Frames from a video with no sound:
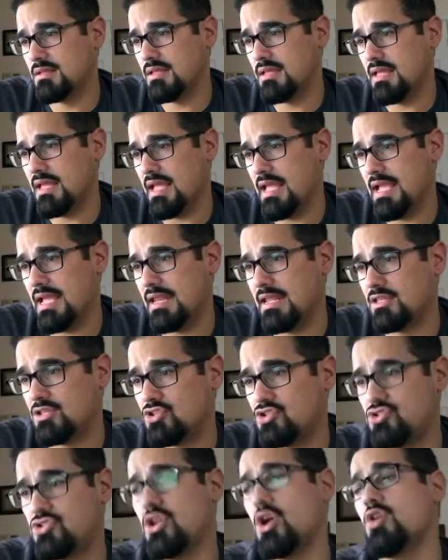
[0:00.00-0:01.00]
And it
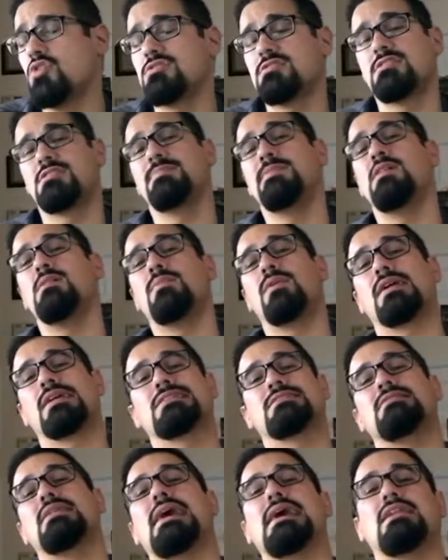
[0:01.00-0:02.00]
shows Spielberg is
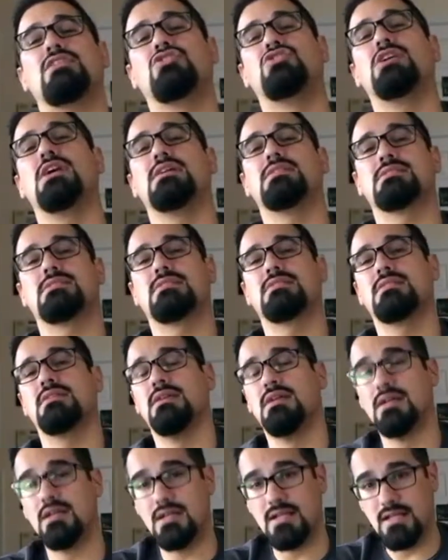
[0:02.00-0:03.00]
not just
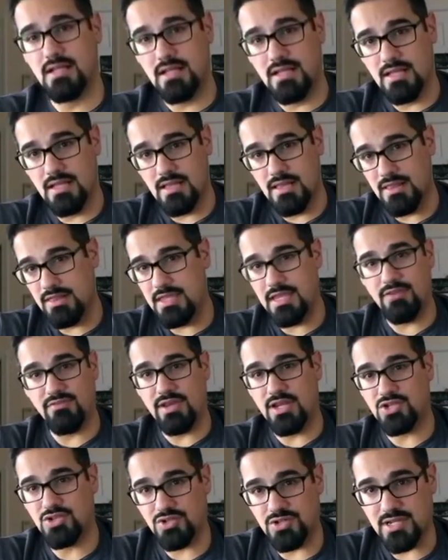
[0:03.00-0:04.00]
the
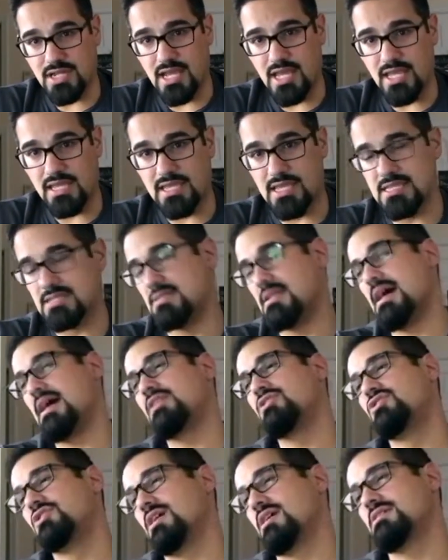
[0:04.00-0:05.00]
adventure guy. He's not
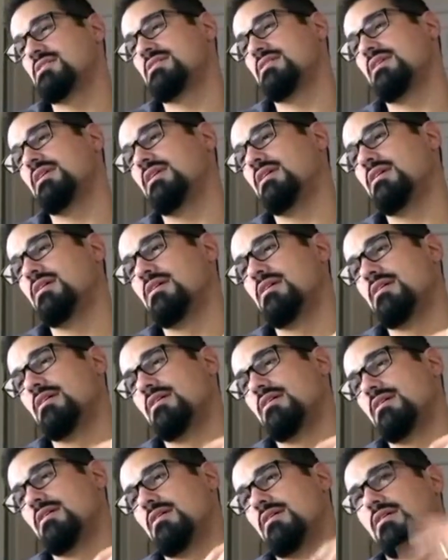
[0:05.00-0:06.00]
just the,
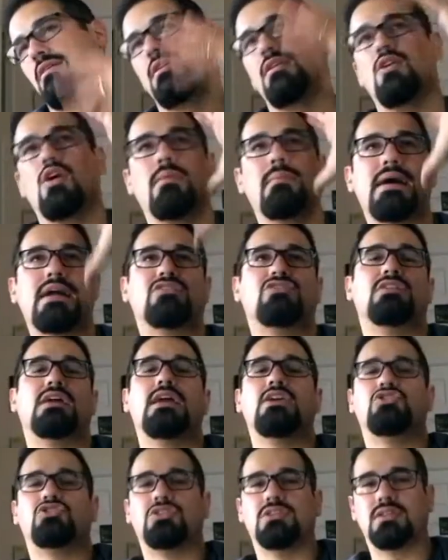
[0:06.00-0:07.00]

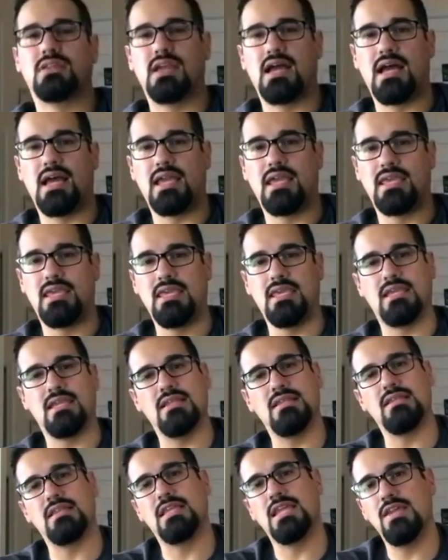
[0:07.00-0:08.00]
imagination guy. He
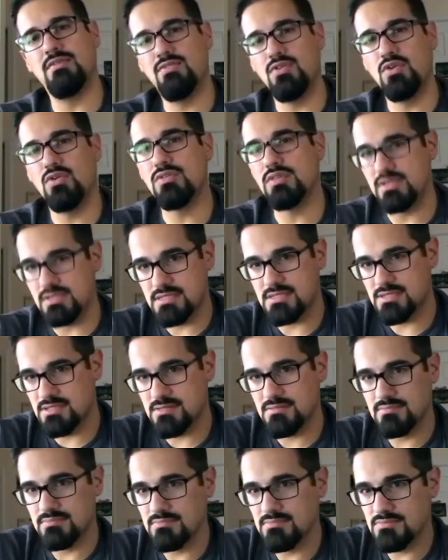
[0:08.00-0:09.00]
can give you this
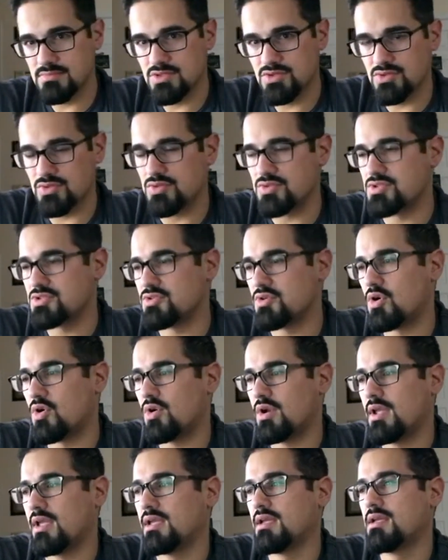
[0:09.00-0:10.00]
true
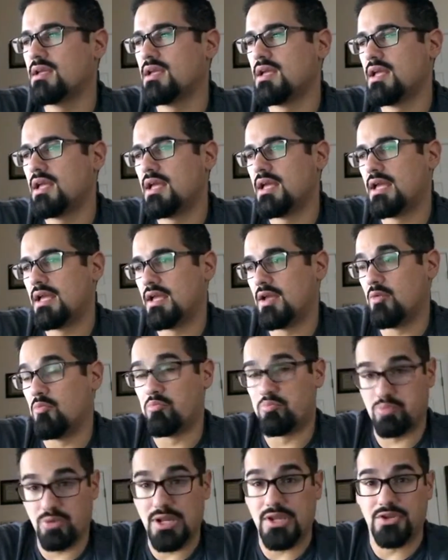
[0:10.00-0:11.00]
story,
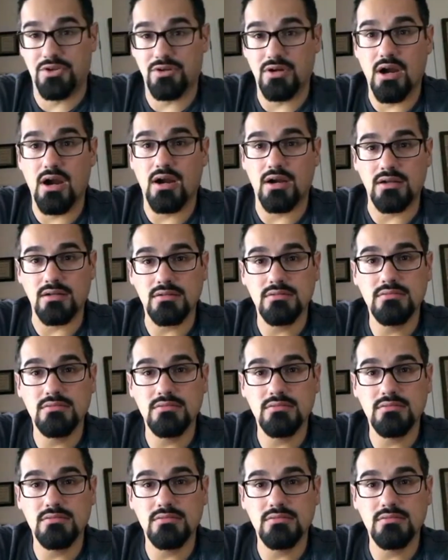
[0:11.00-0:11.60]
break your heart,